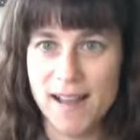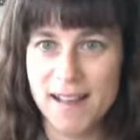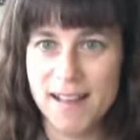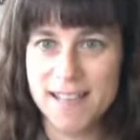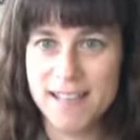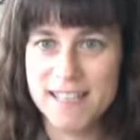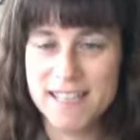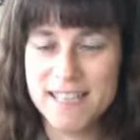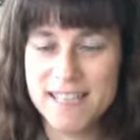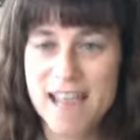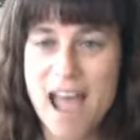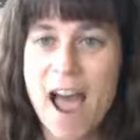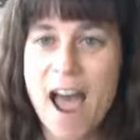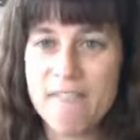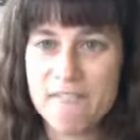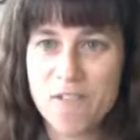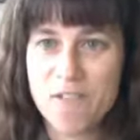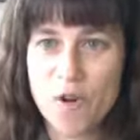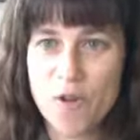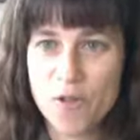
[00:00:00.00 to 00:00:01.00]

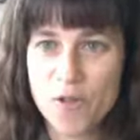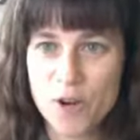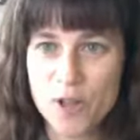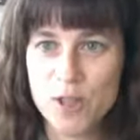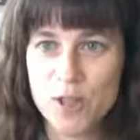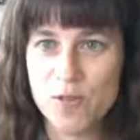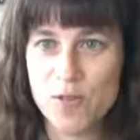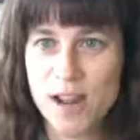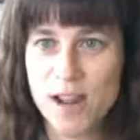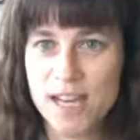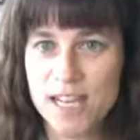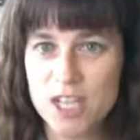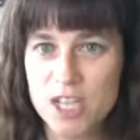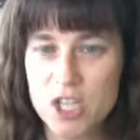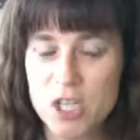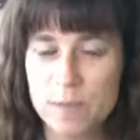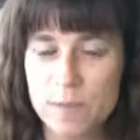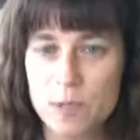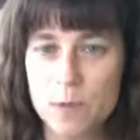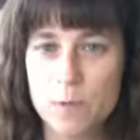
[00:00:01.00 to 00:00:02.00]
staff over in the writing
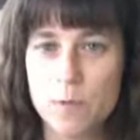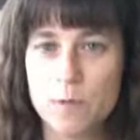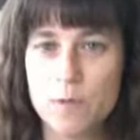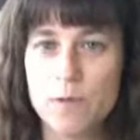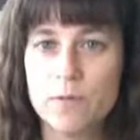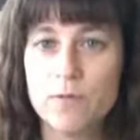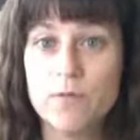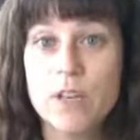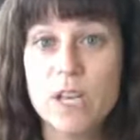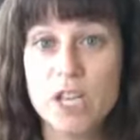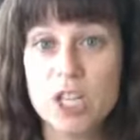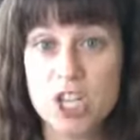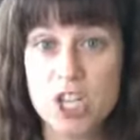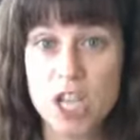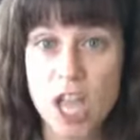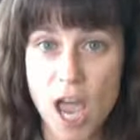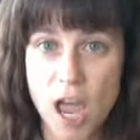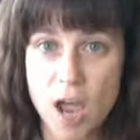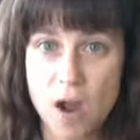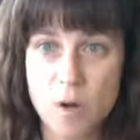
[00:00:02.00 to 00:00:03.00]
gym is we've been
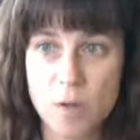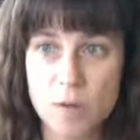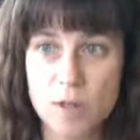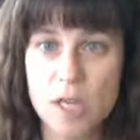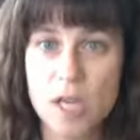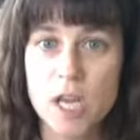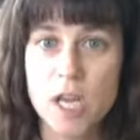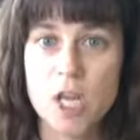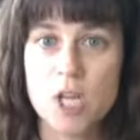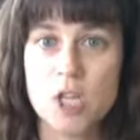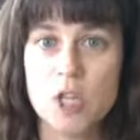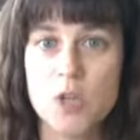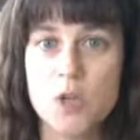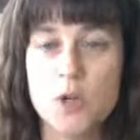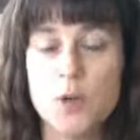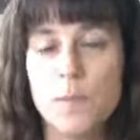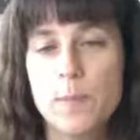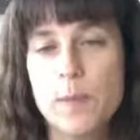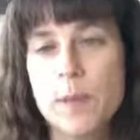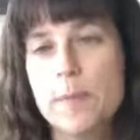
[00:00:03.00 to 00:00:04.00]
reaching out
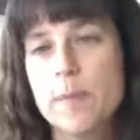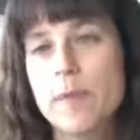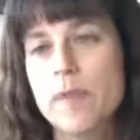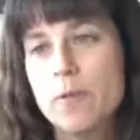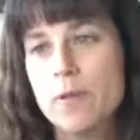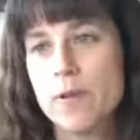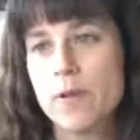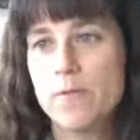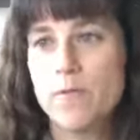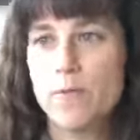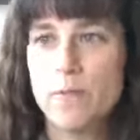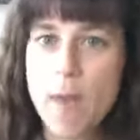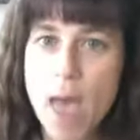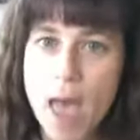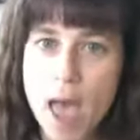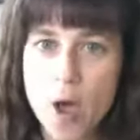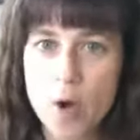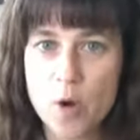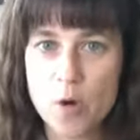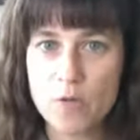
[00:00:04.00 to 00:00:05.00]
to people that we've
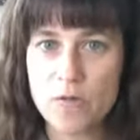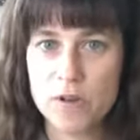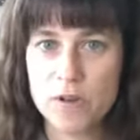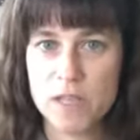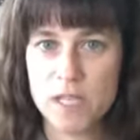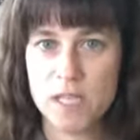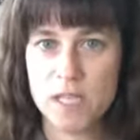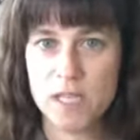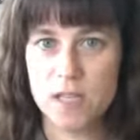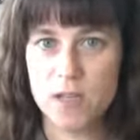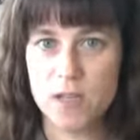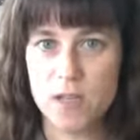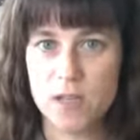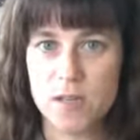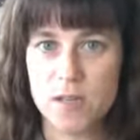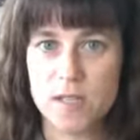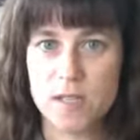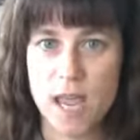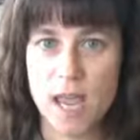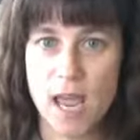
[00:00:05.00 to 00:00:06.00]
met over the
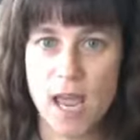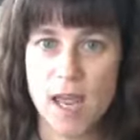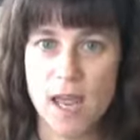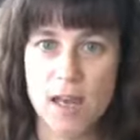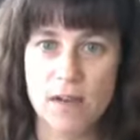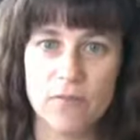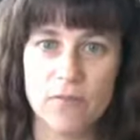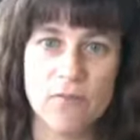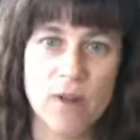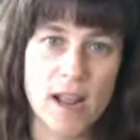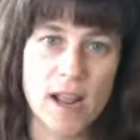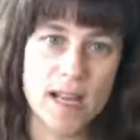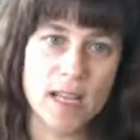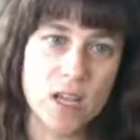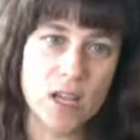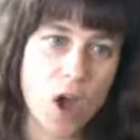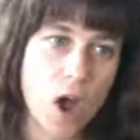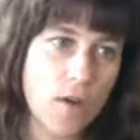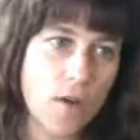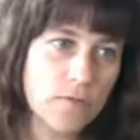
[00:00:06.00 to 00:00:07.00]
years at writing
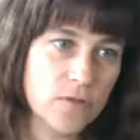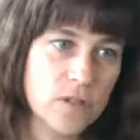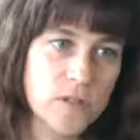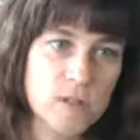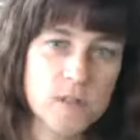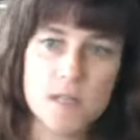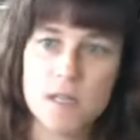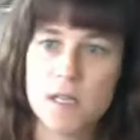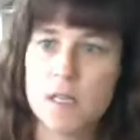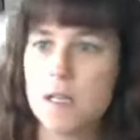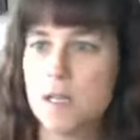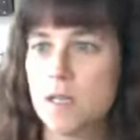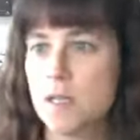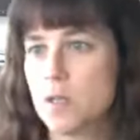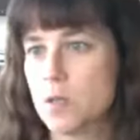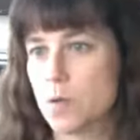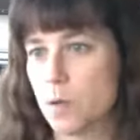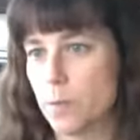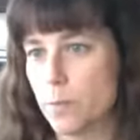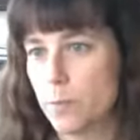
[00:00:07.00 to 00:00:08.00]

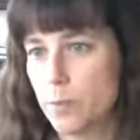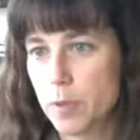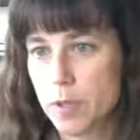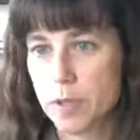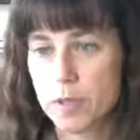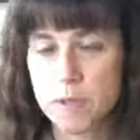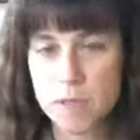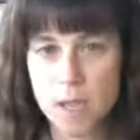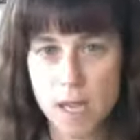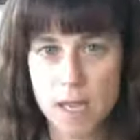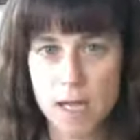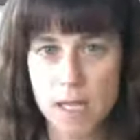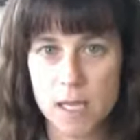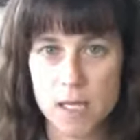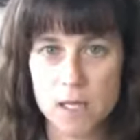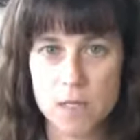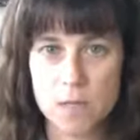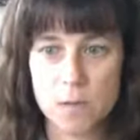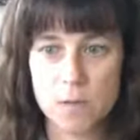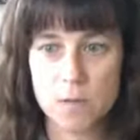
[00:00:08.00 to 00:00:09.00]
conferences or book
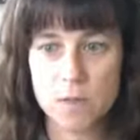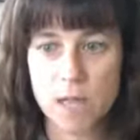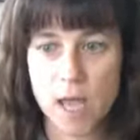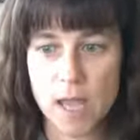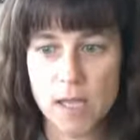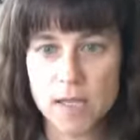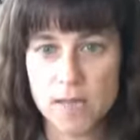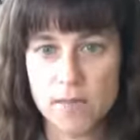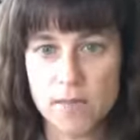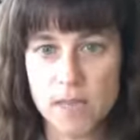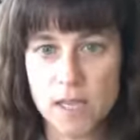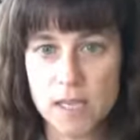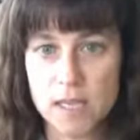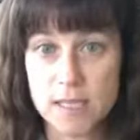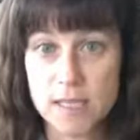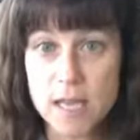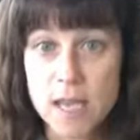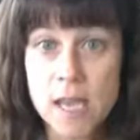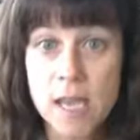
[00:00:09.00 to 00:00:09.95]
signings, those kinds of things,